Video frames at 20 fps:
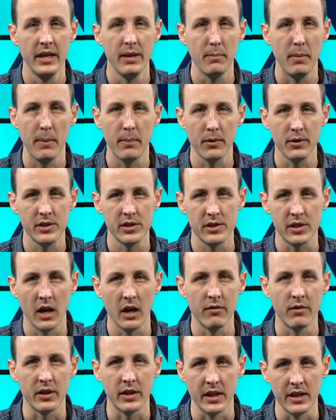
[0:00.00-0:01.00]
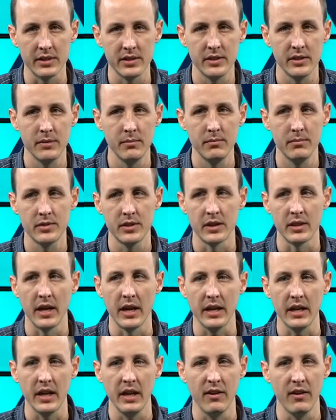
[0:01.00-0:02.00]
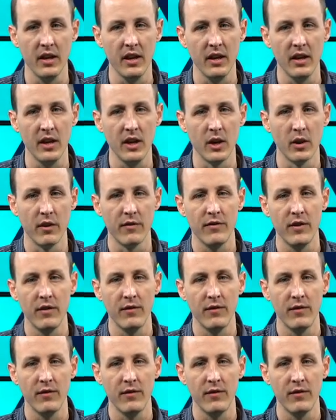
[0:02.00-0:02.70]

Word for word: People are just kind of accustomed to like you know if,